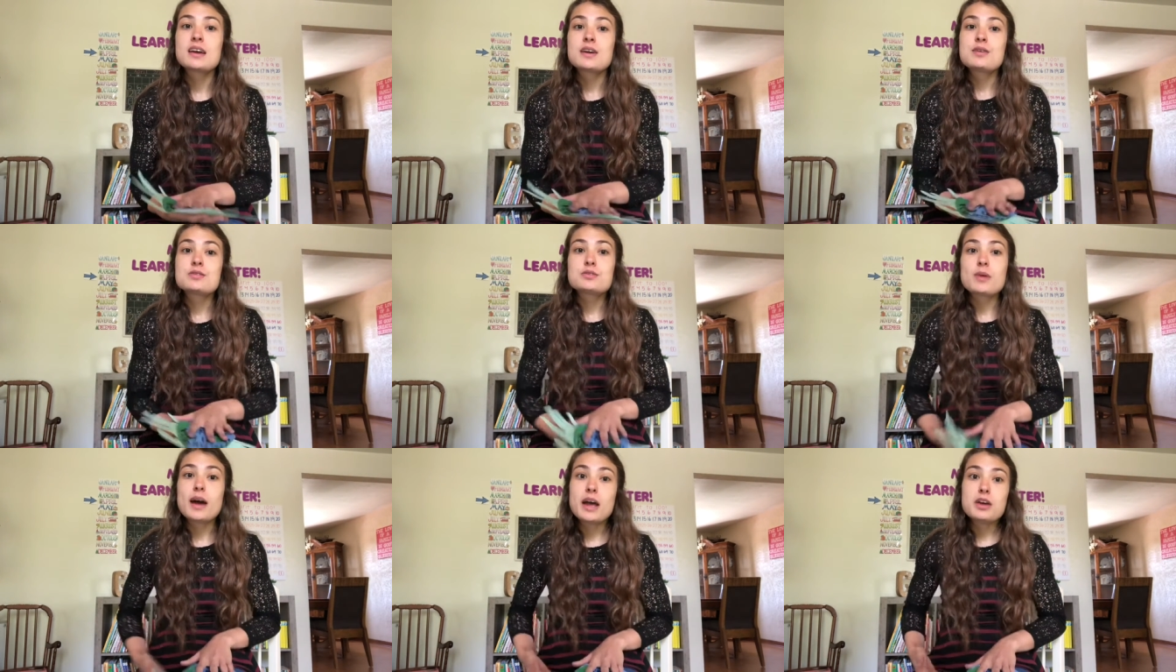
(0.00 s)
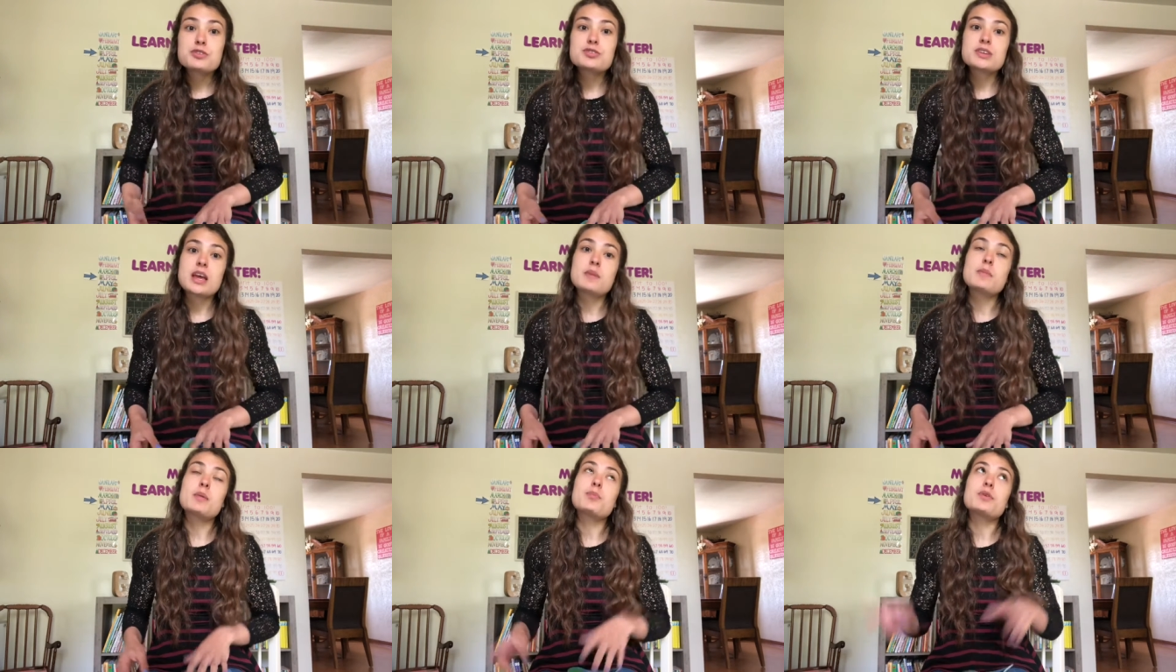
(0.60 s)
So I actually
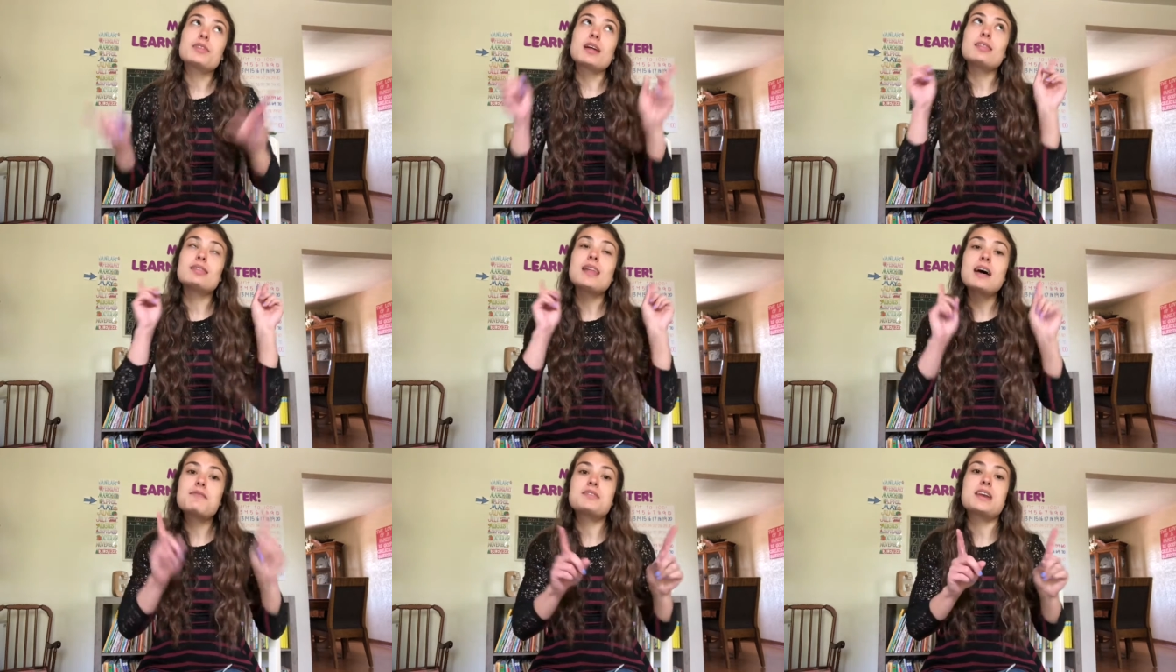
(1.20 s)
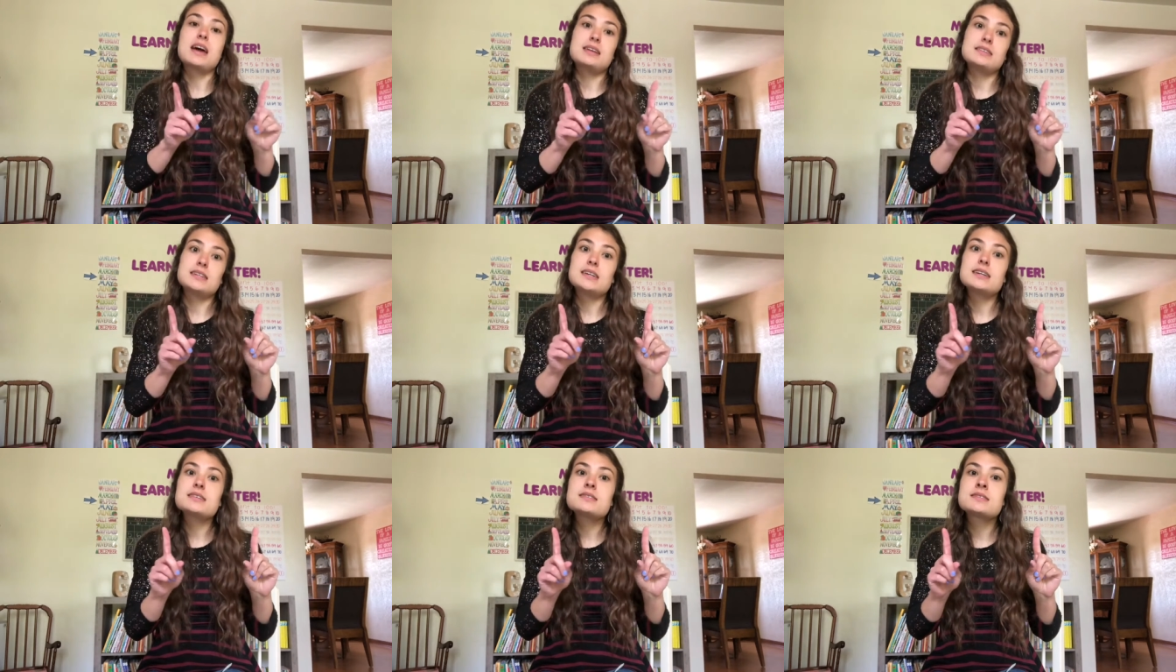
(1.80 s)
came up with 11
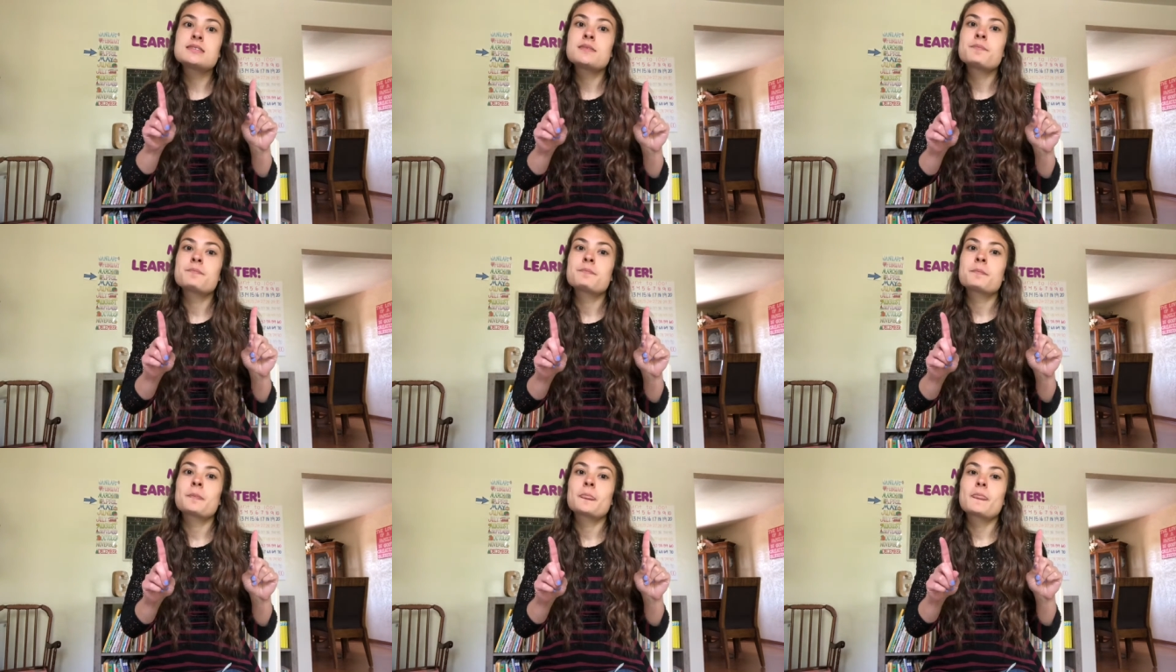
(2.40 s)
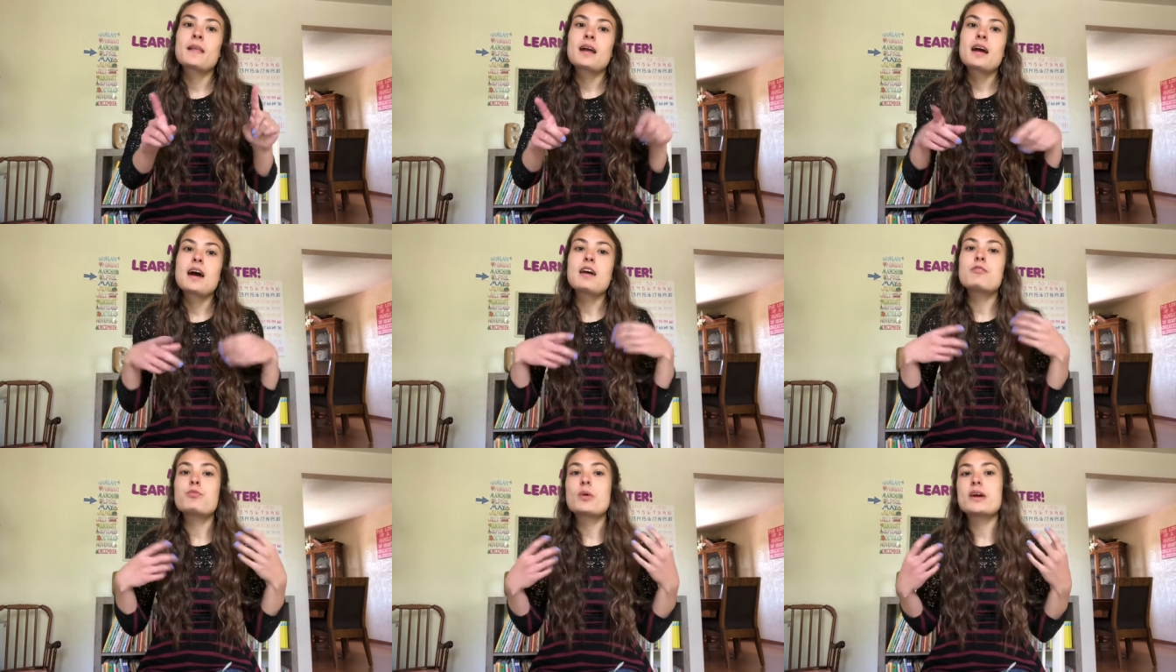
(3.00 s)
ideas
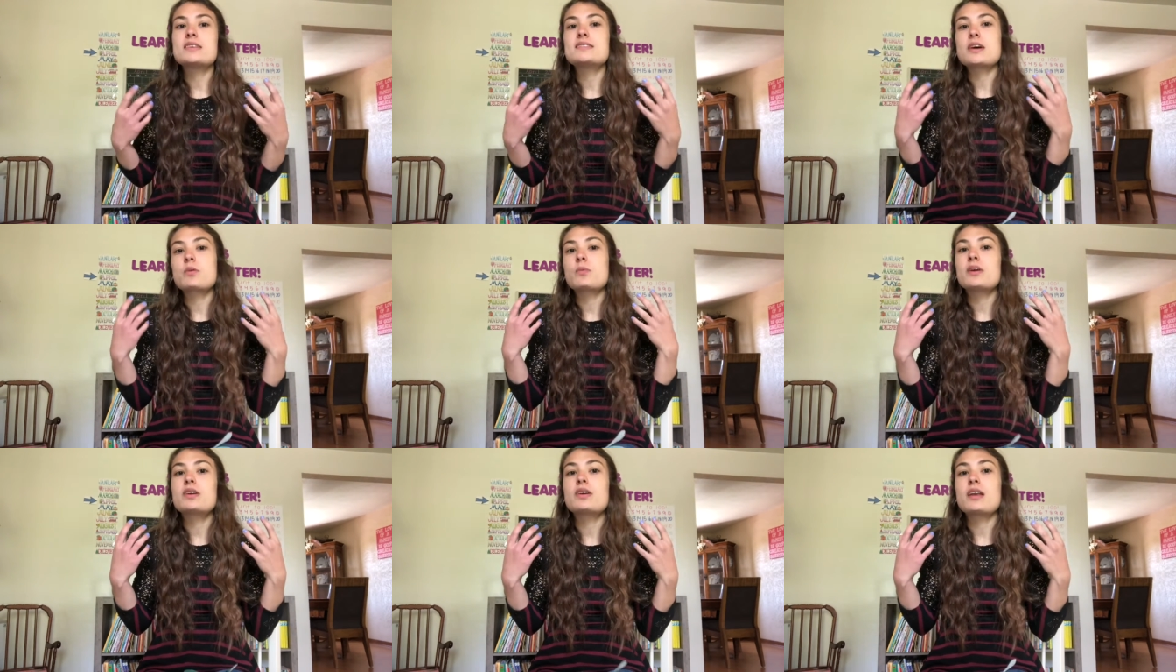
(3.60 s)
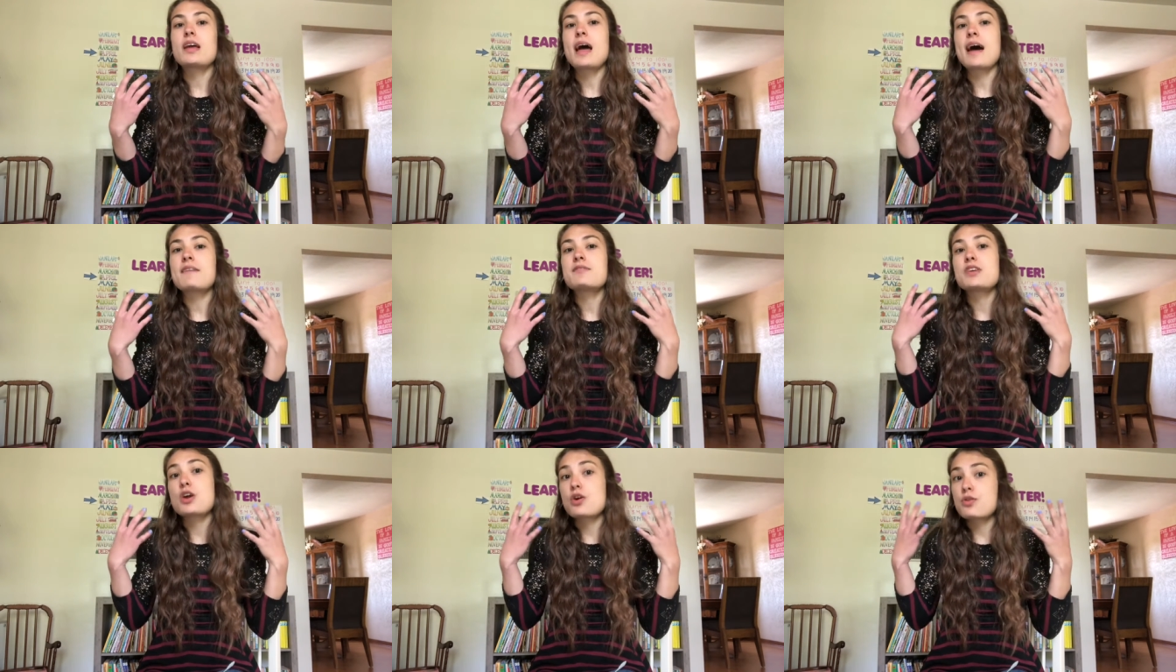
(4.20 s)
of ways that we could have
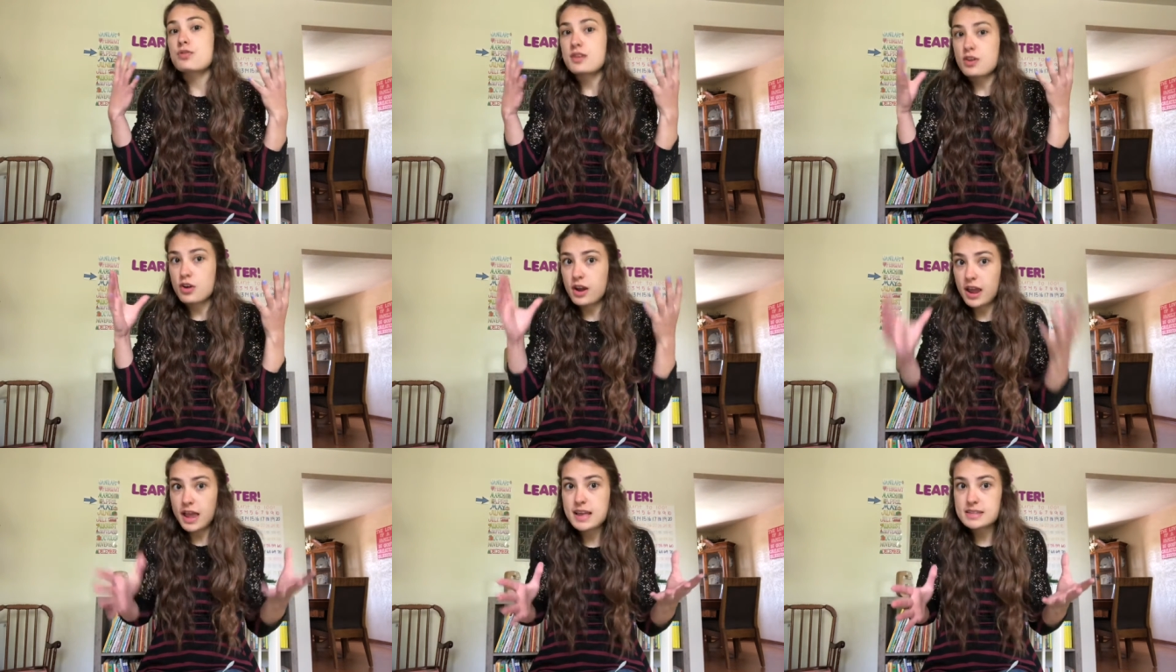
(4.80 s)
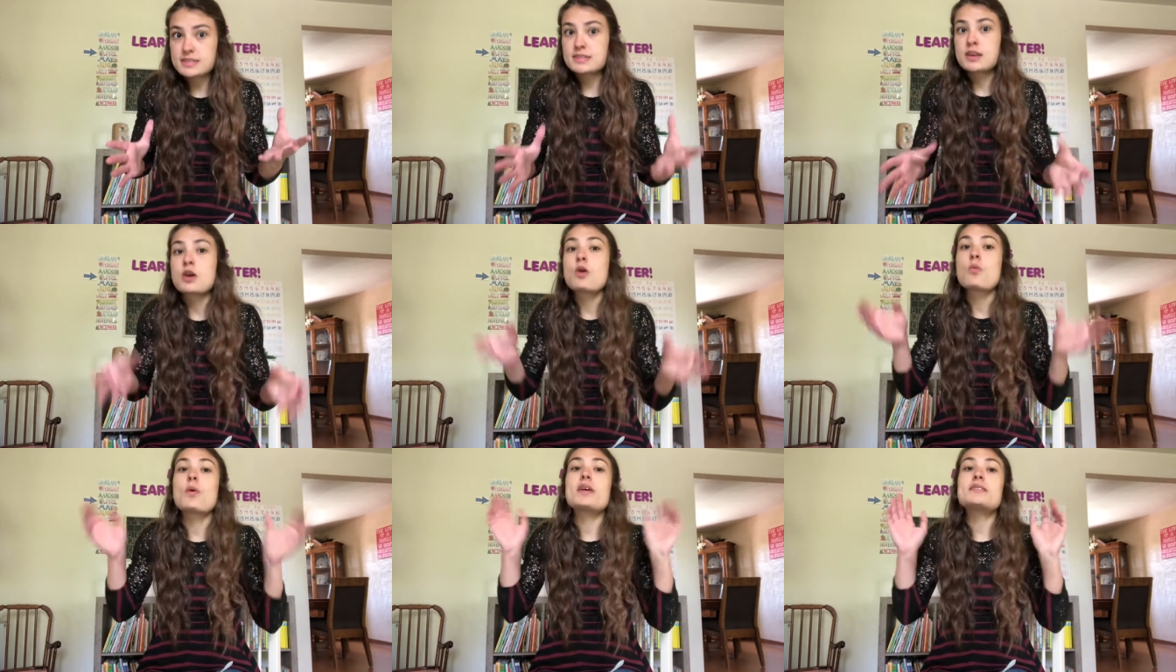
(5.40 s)
the earth in our hands,
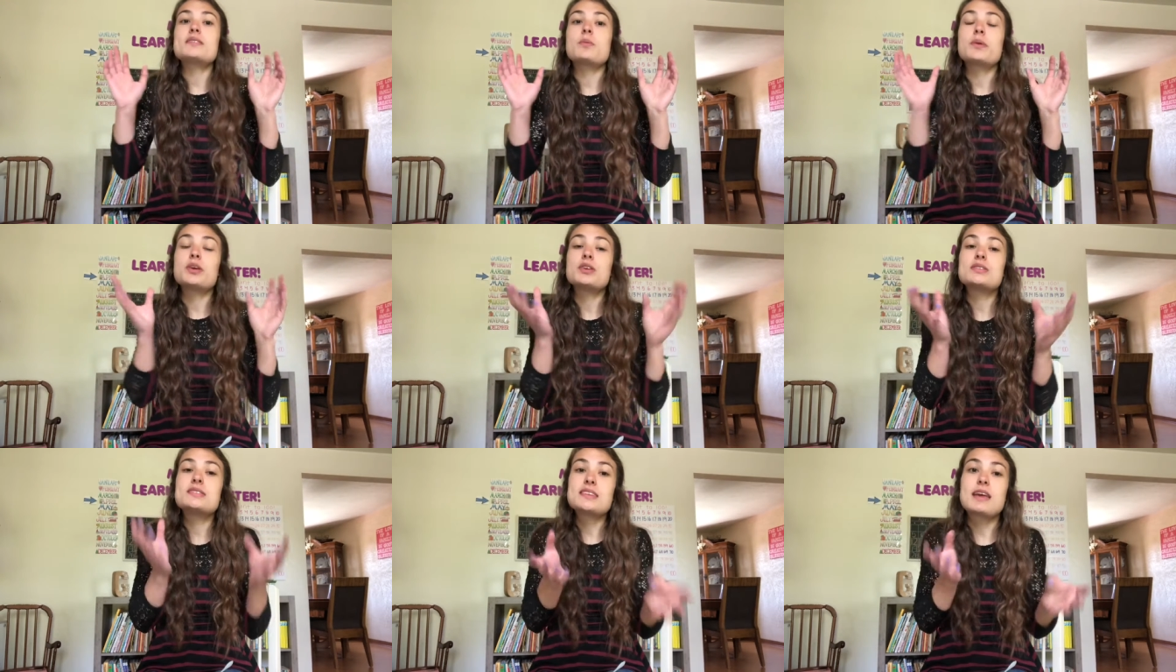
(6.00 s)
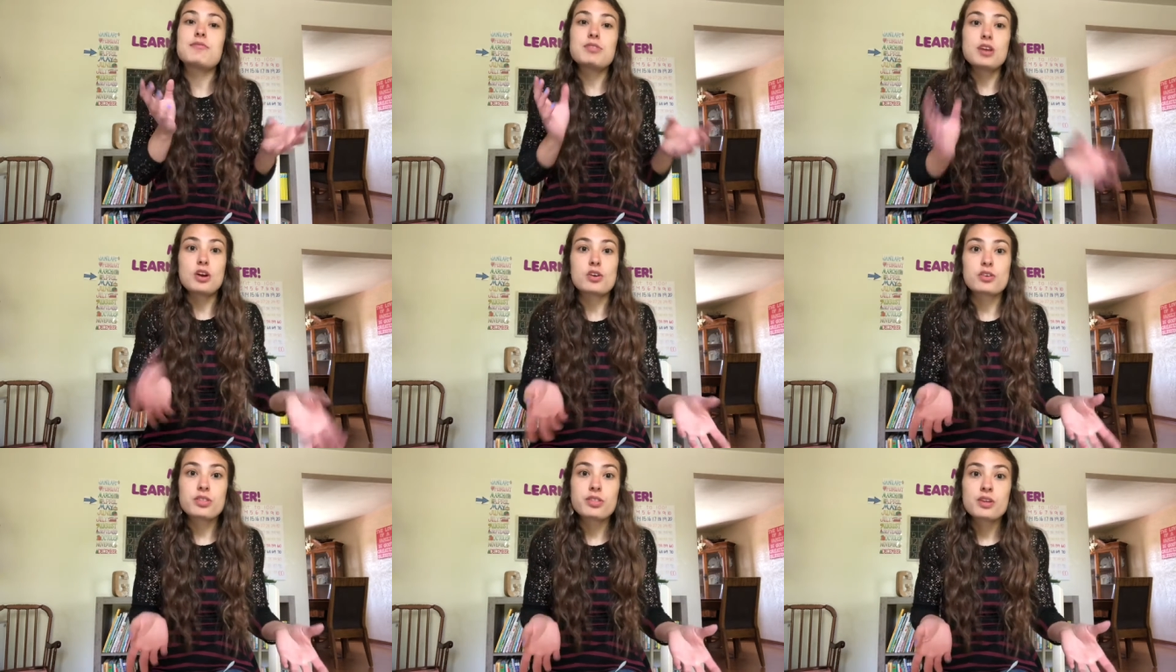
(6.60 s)
ways that we could save the
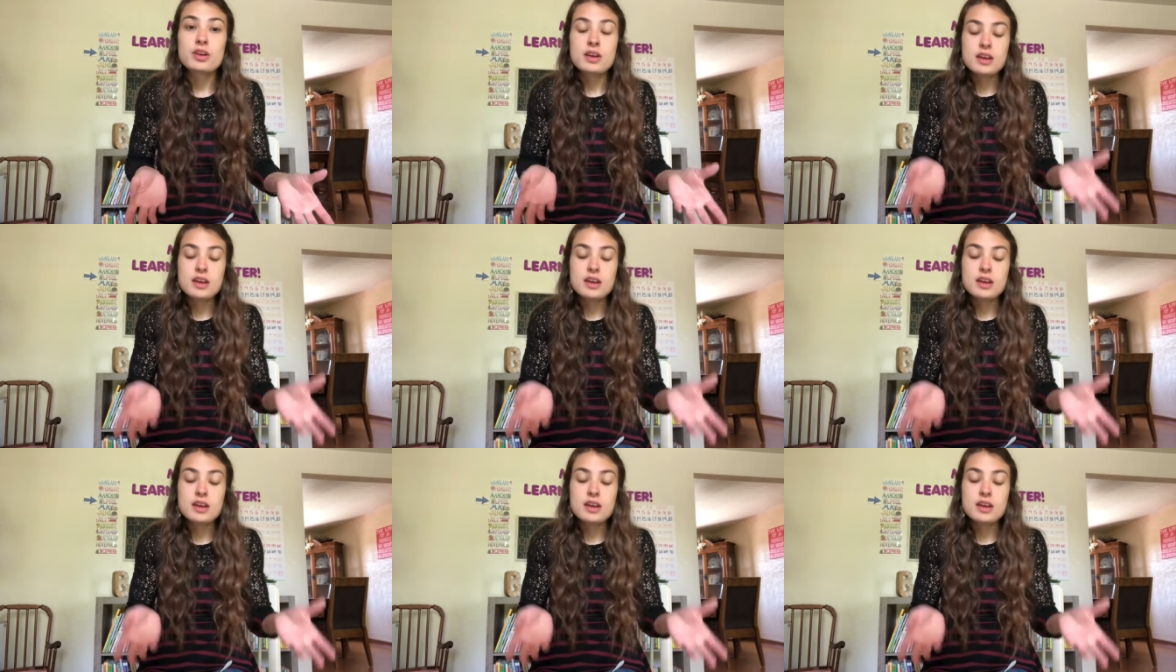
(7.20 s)
earth.